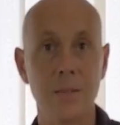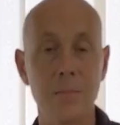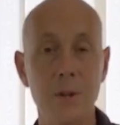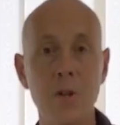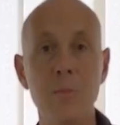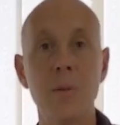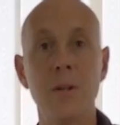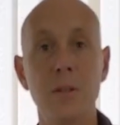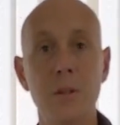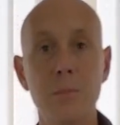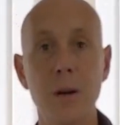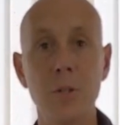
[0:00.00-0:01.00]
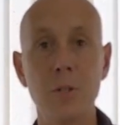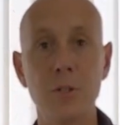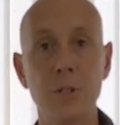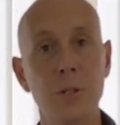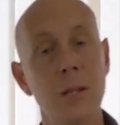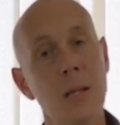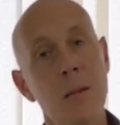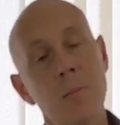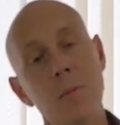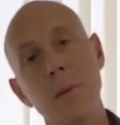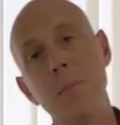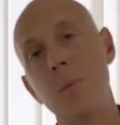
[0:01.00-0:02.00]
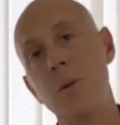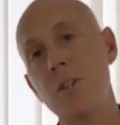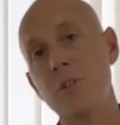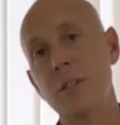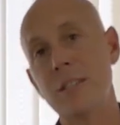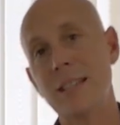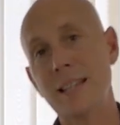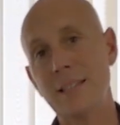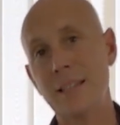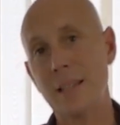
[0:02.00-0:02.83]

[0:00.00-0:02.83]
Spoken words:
the movement and the motion. Remember, when you're assessing,